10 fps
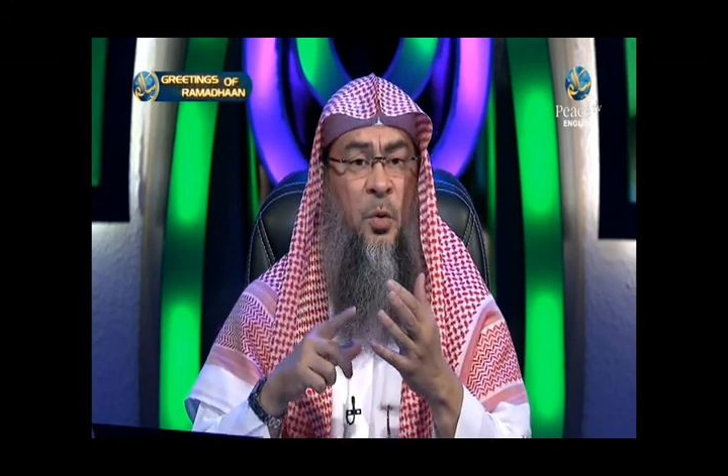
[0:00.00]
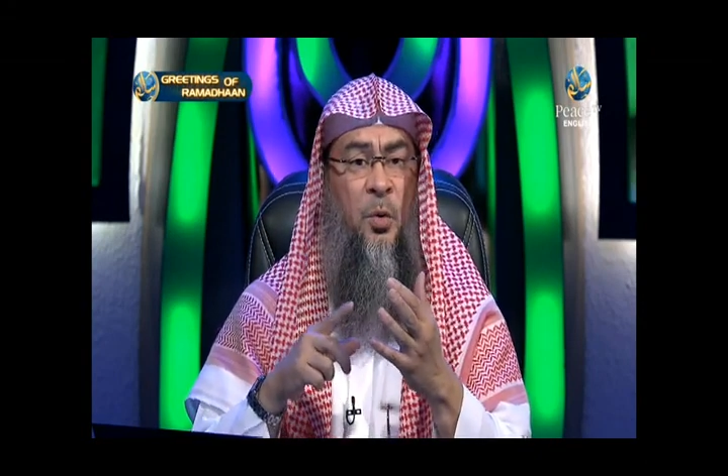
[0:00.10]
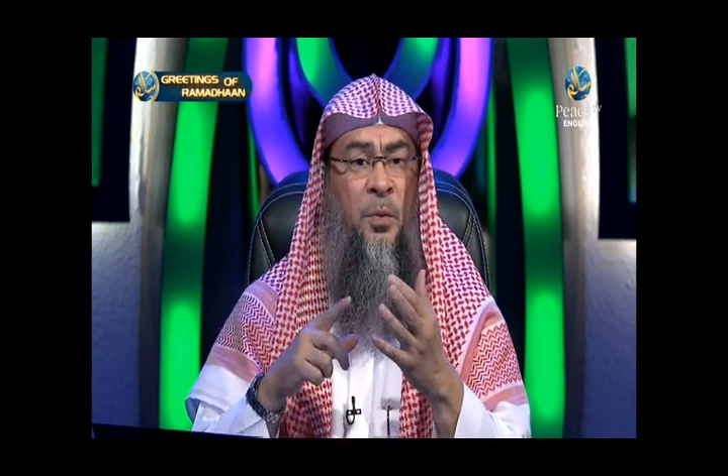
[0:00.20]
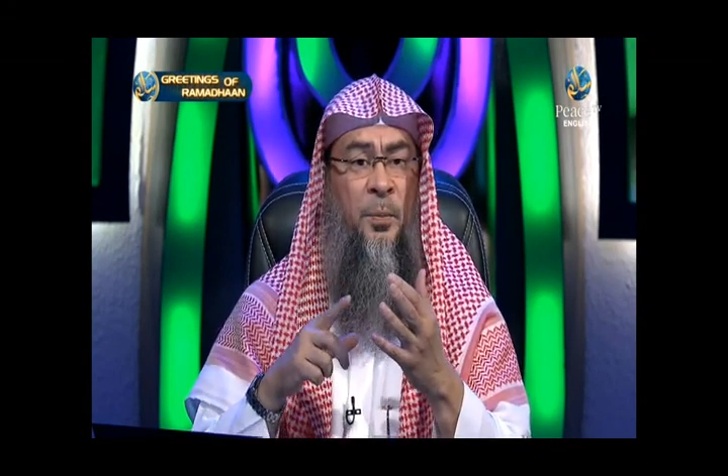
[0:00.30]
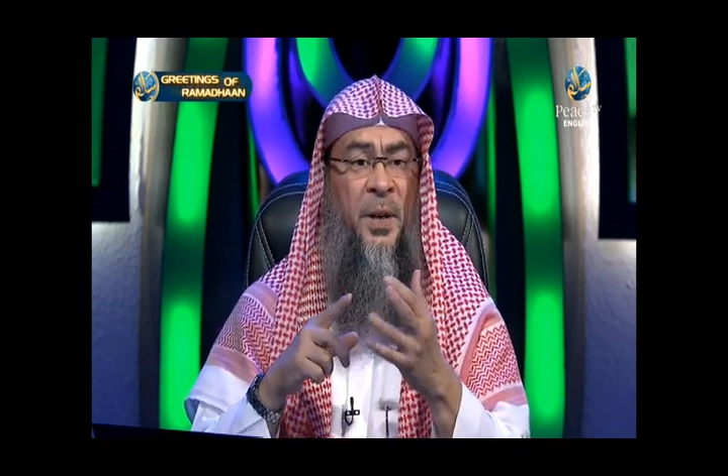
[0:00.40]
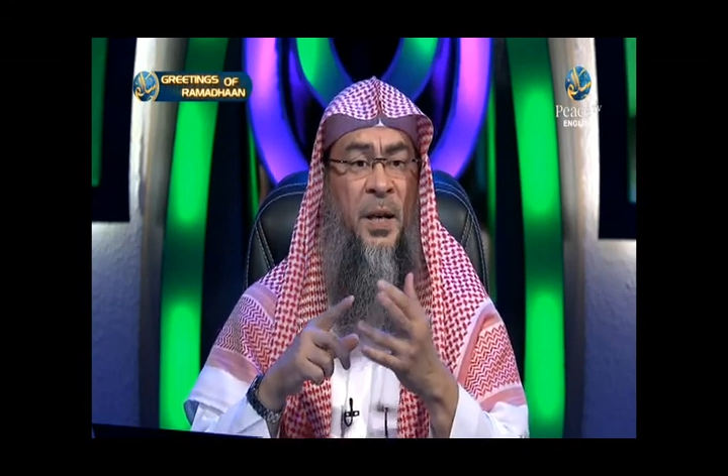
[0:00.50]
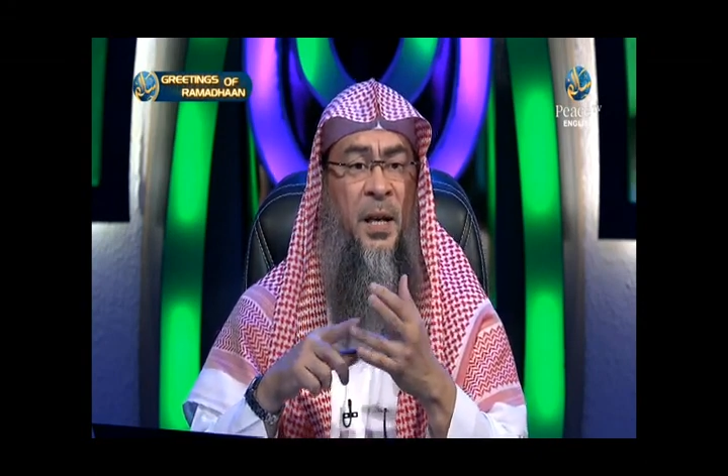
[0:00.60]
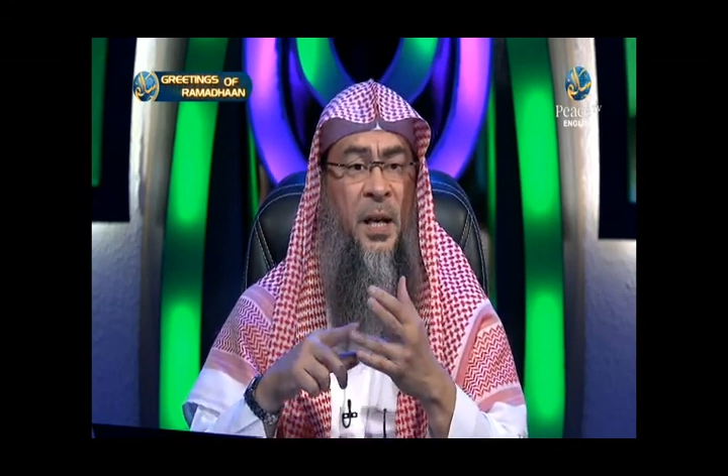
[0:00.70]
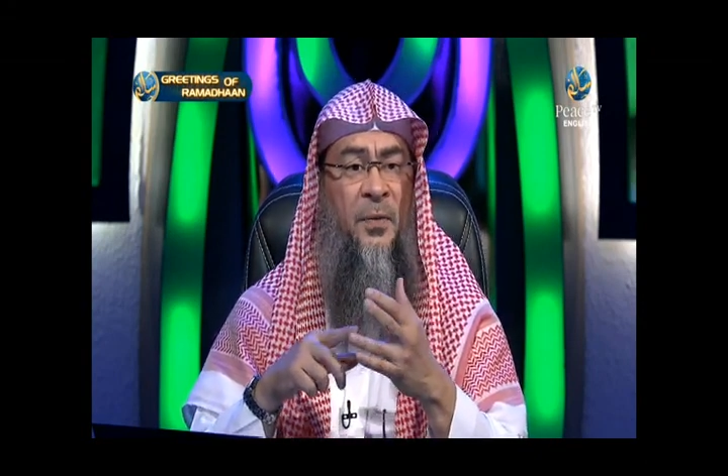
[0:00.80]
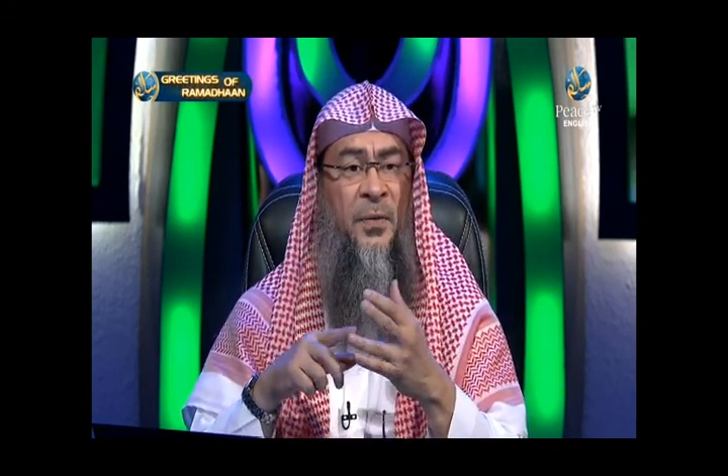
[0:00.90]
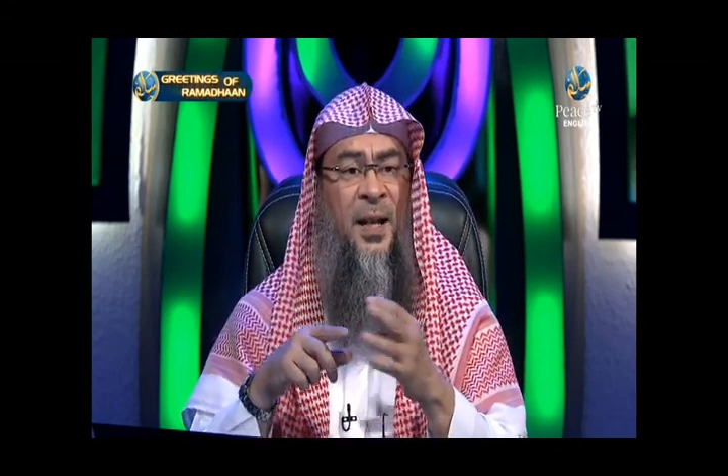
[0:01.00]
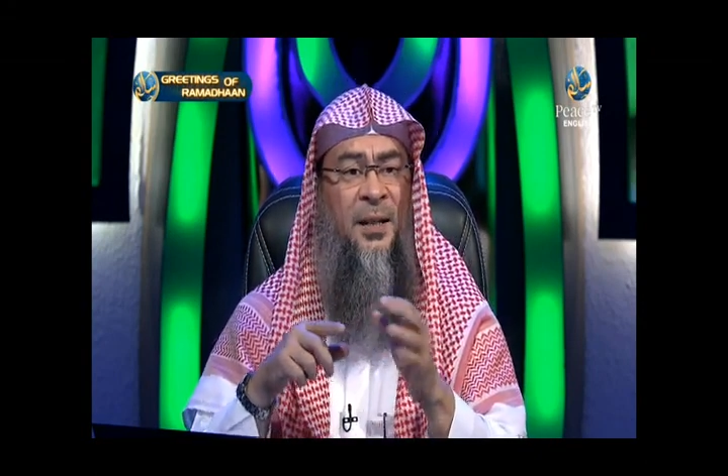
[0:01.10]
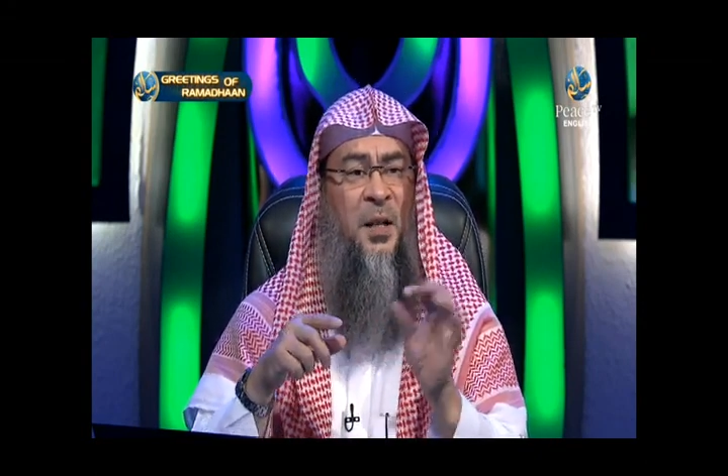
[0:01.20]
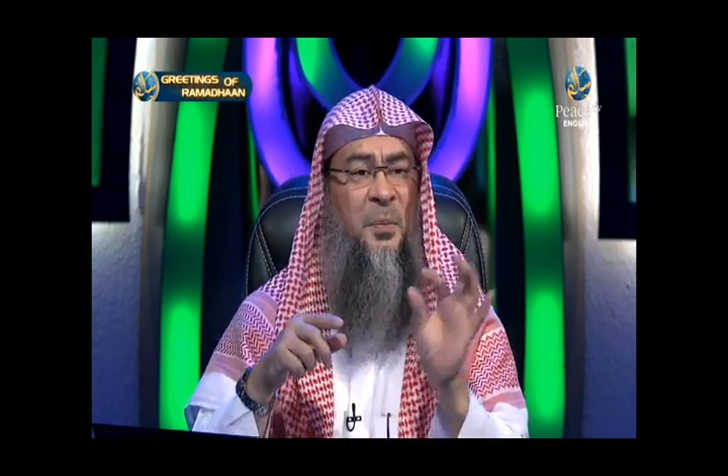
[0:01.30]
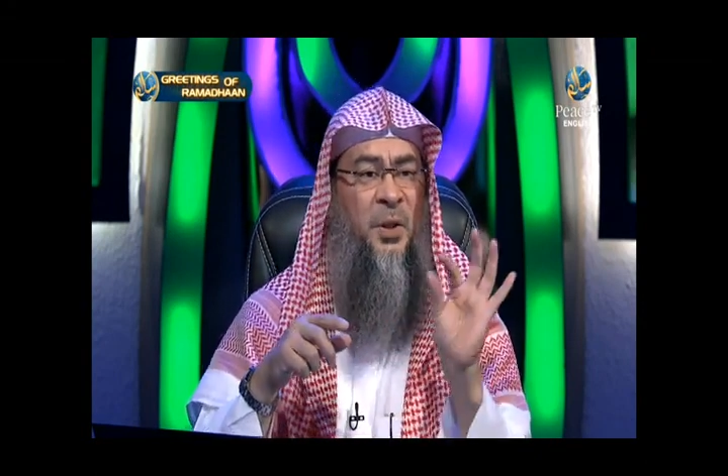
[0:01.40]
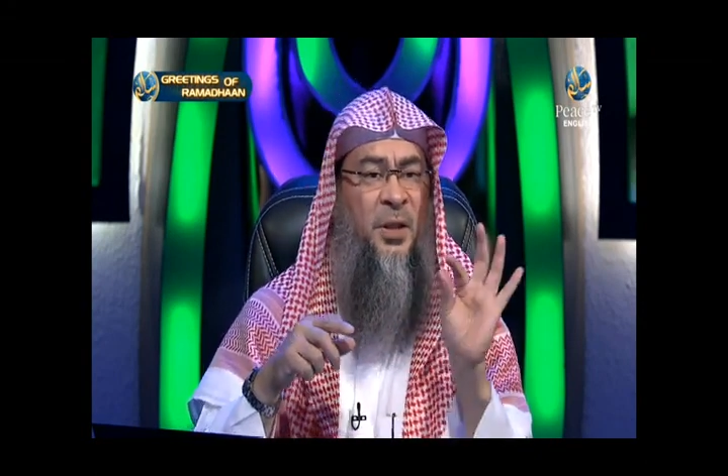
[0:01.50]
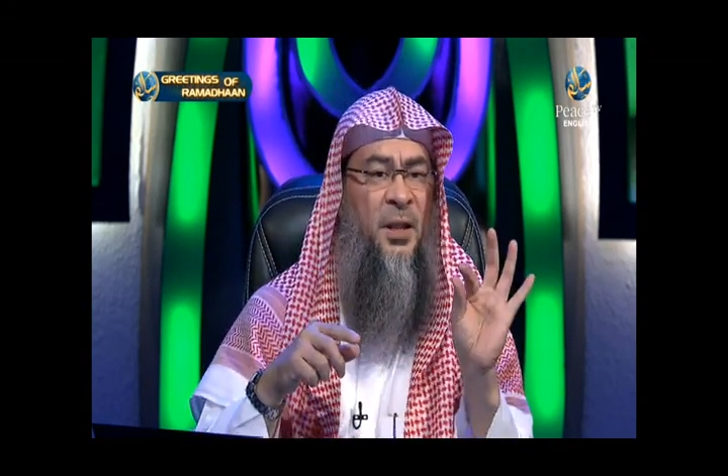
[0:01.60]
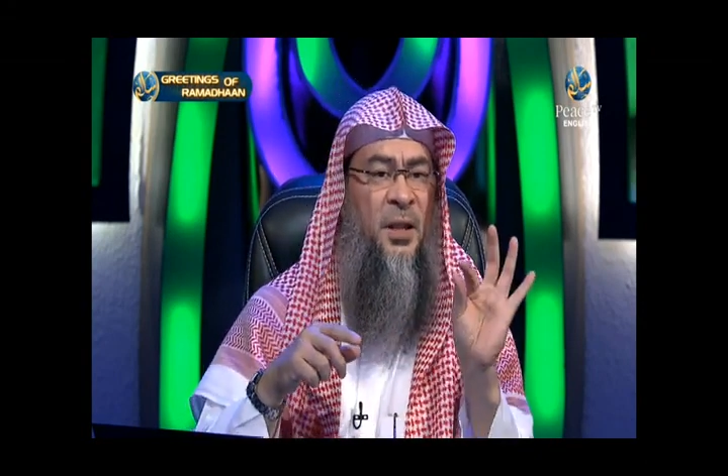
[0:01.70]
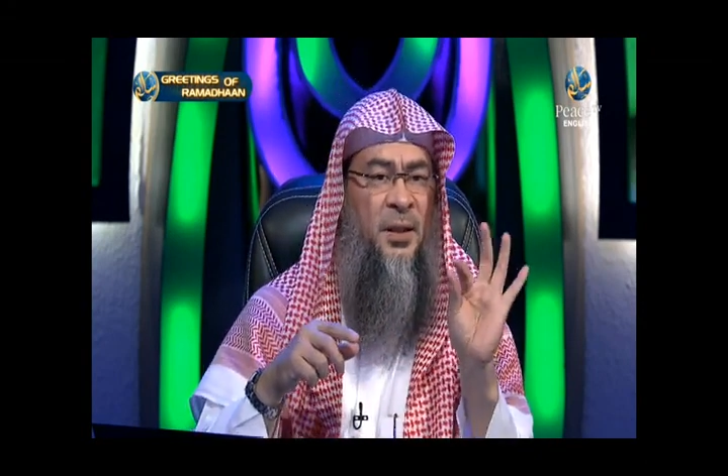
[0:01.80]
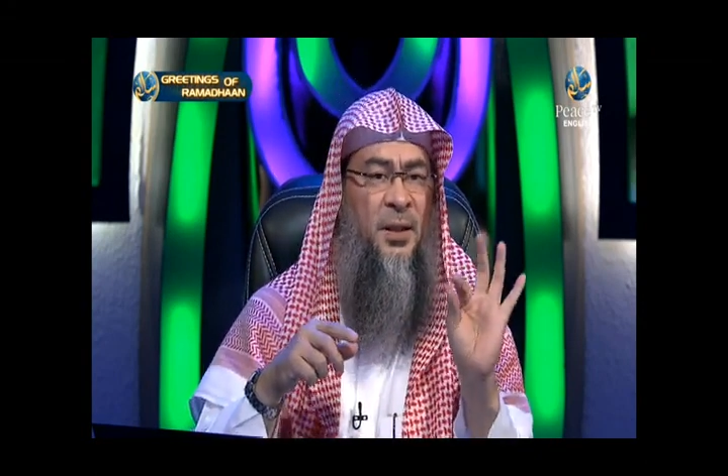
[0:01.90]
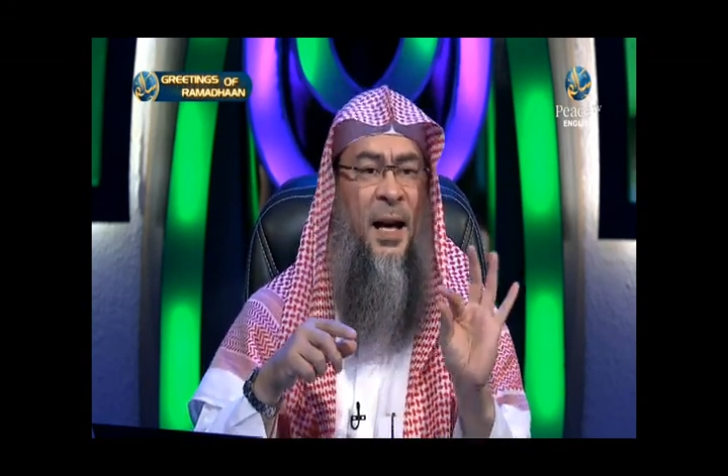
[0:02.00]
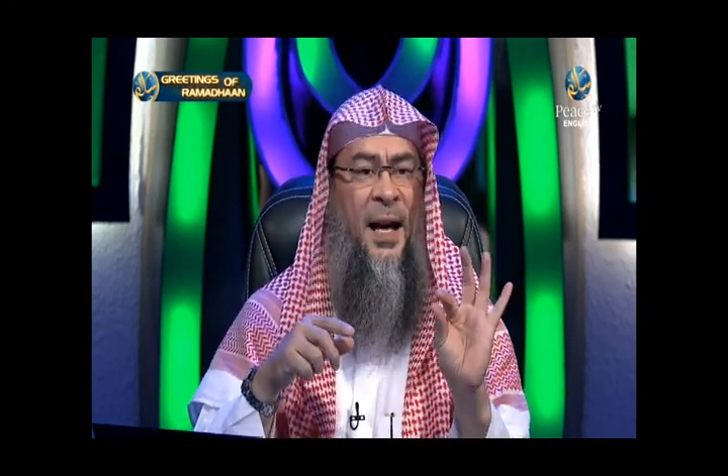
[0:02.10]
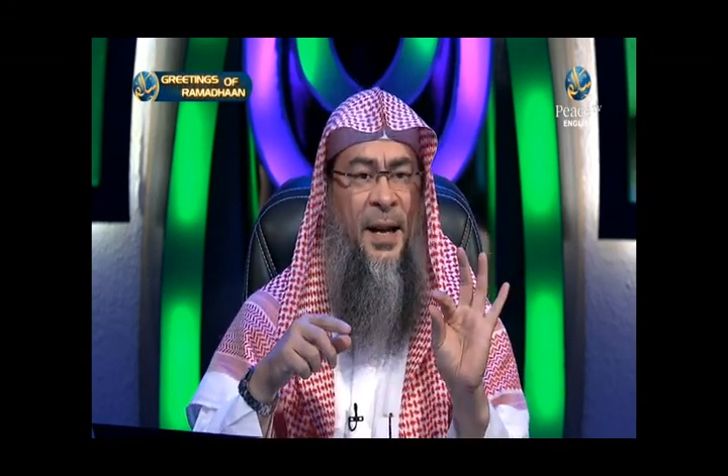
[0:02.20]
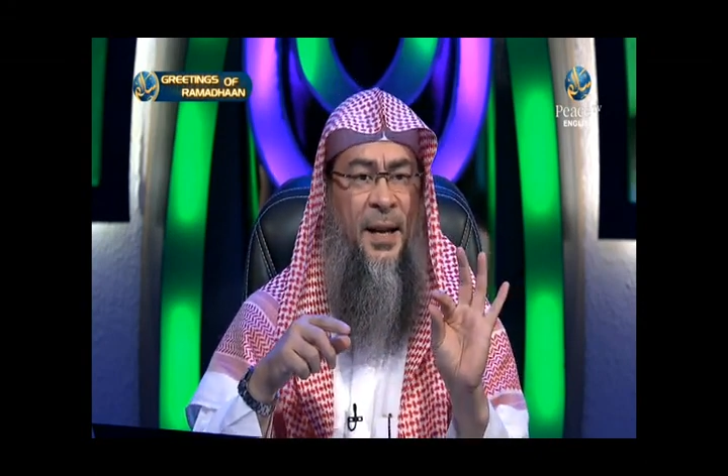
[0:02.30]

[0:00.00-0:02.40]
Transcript: believe that a particular ayah